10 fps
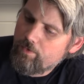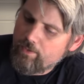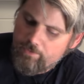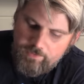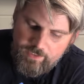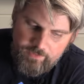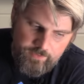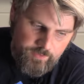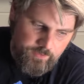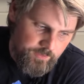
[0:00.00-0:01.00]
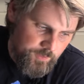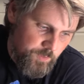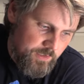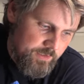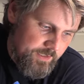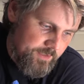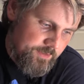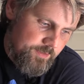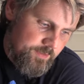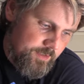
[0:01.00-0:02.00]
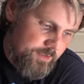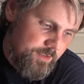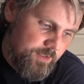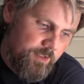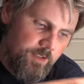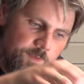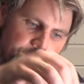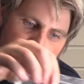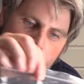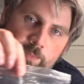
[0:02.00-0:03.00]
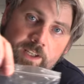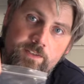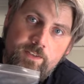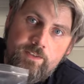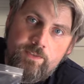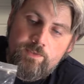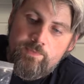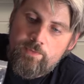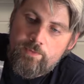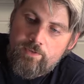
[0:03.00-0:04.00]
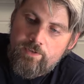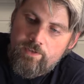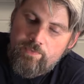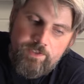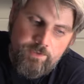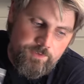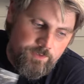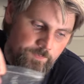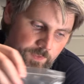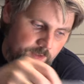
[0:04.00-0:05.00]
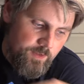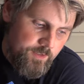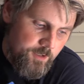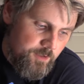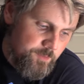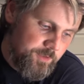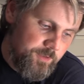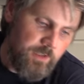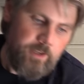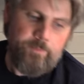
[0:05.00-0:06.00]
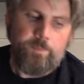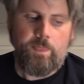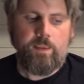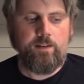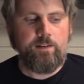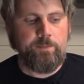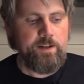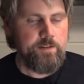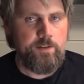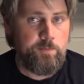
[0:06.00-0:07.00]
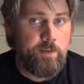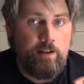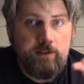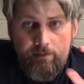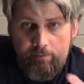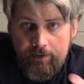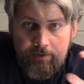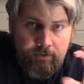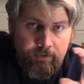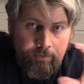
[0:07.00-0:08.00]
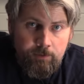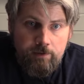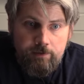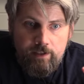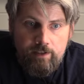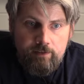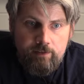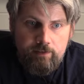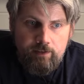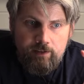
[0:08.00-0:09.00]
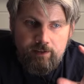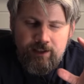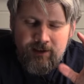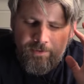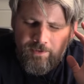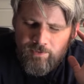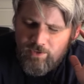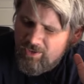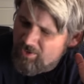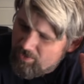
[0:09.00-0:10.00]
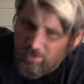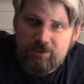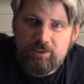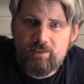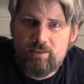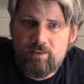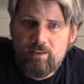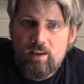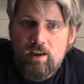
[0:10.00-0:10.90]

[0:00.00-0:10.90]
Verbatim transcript: thing to get, as well as the bases for the figures. Now, I'm not gonna lie, uh, the bases make the figures taller and it looks gorgeous,